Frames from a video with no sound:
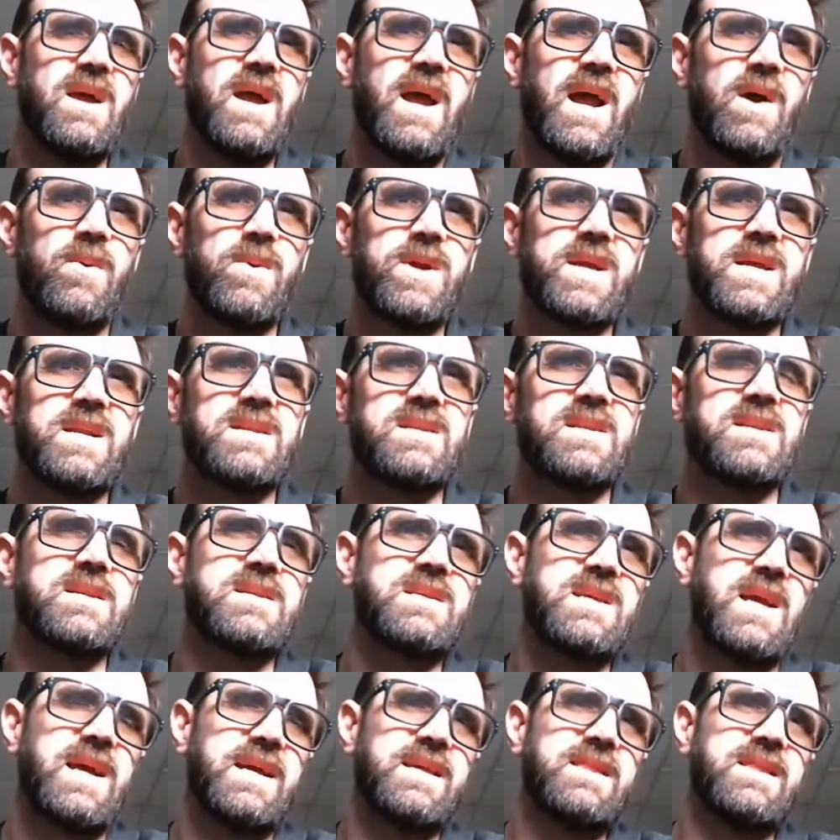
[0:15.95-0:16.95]
how we can
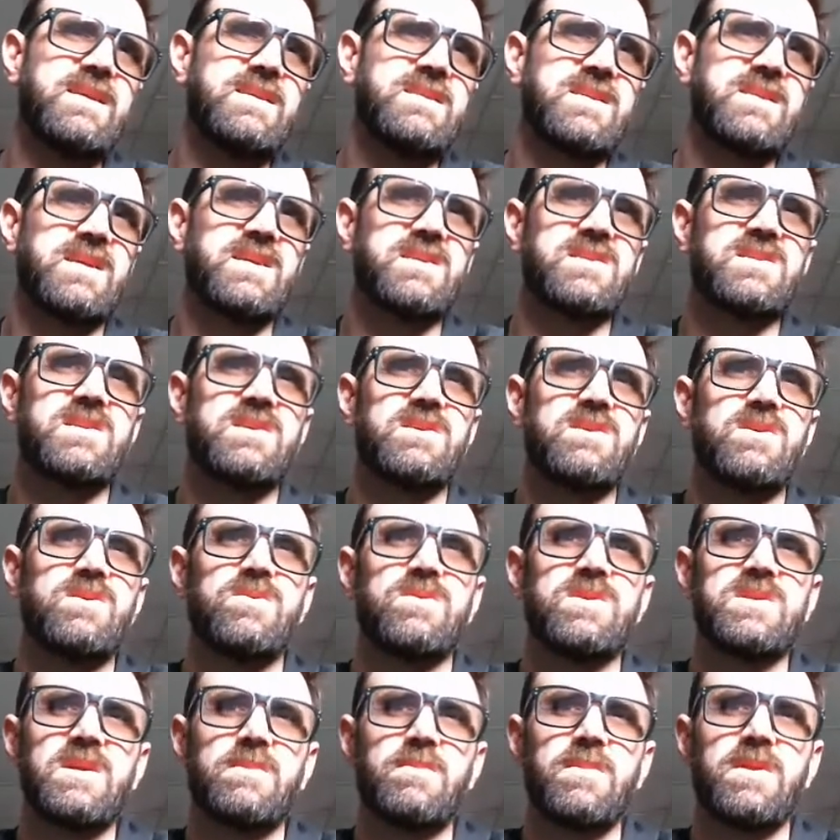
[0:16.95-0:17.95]
tie these things
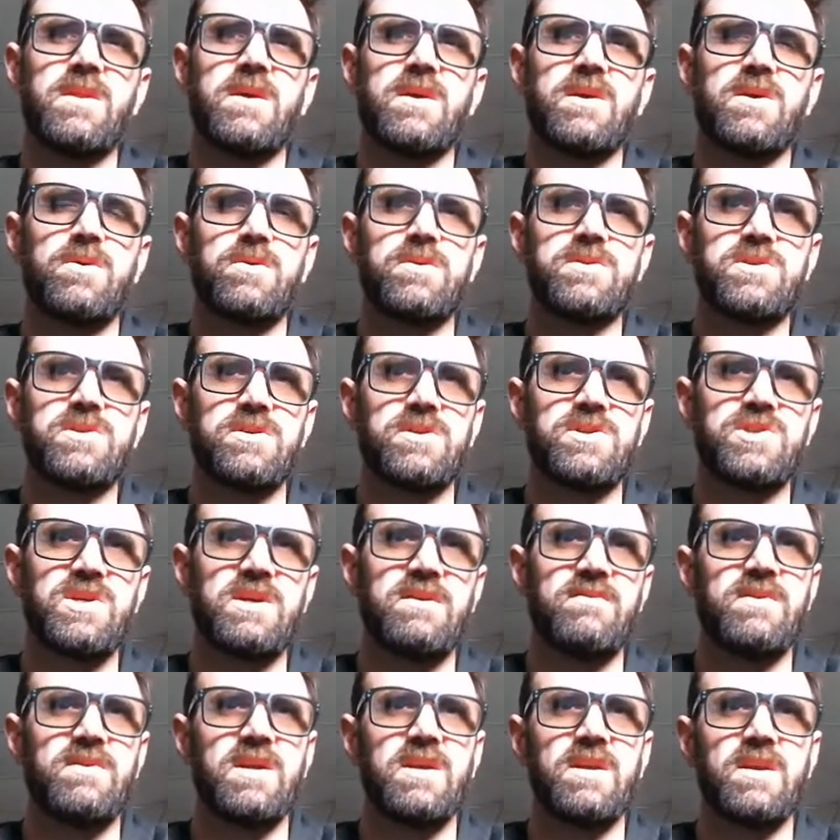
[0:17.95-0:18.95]
to some of the goals you're
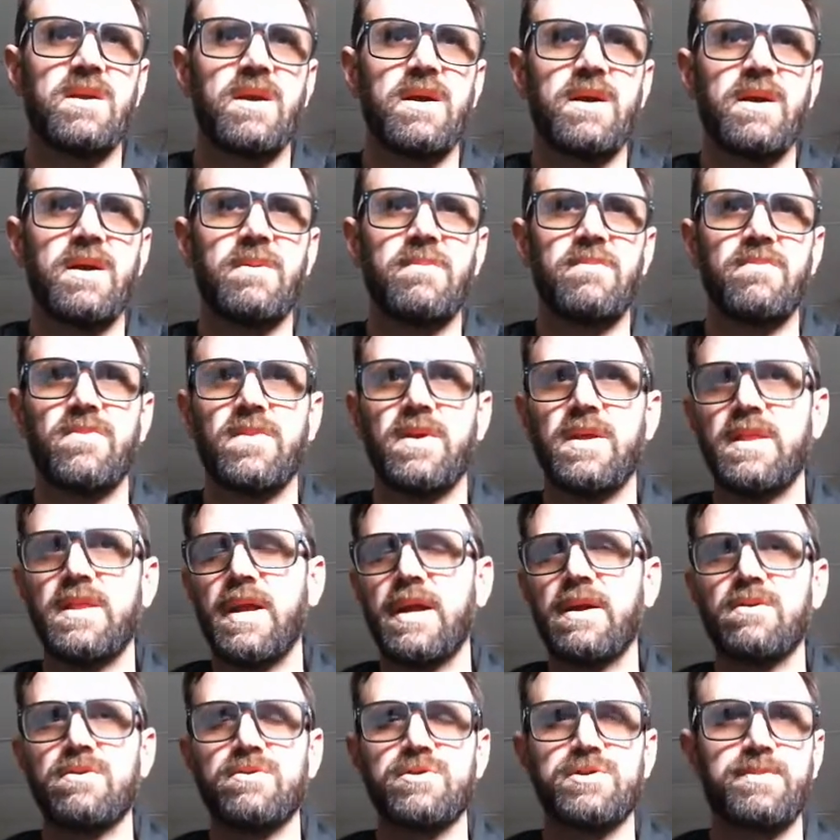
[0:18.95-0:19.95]
achieving in the
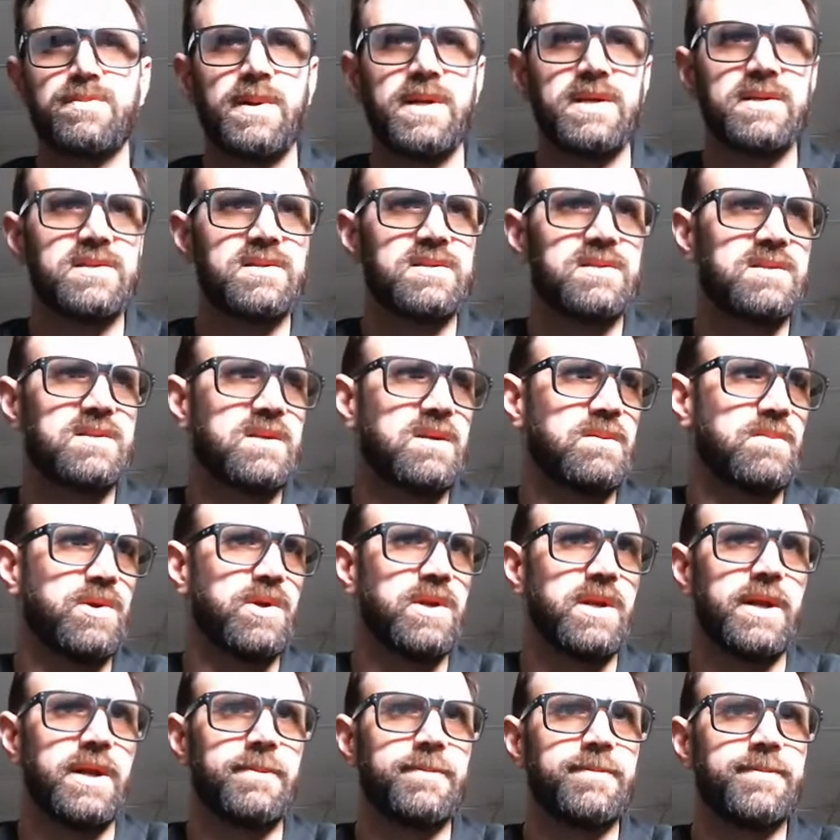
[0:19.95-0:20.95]
aerospace
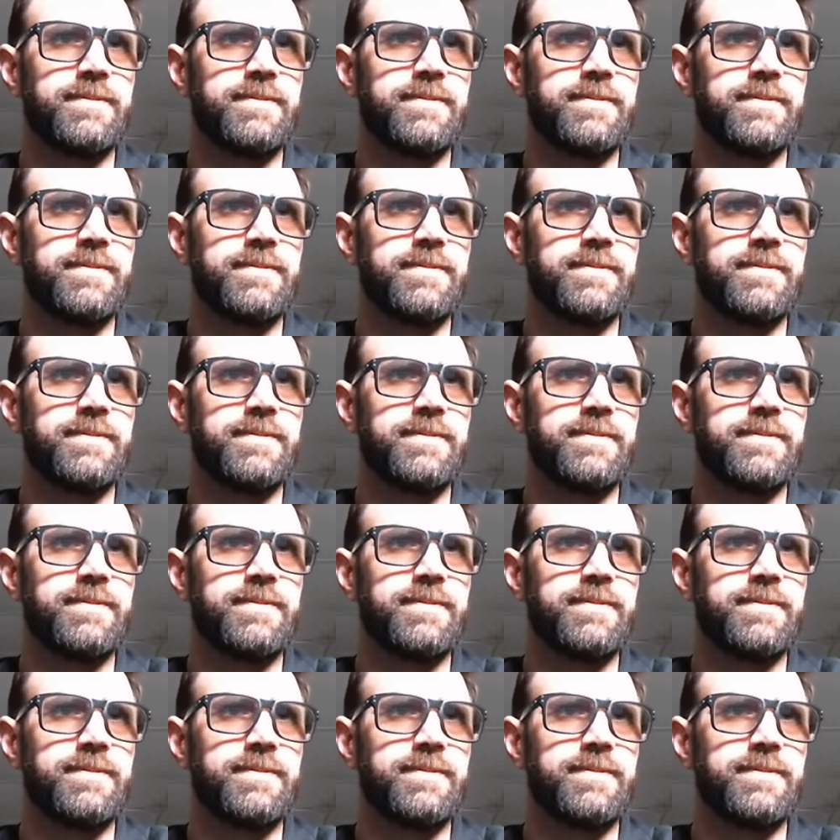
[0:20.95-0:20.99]
community.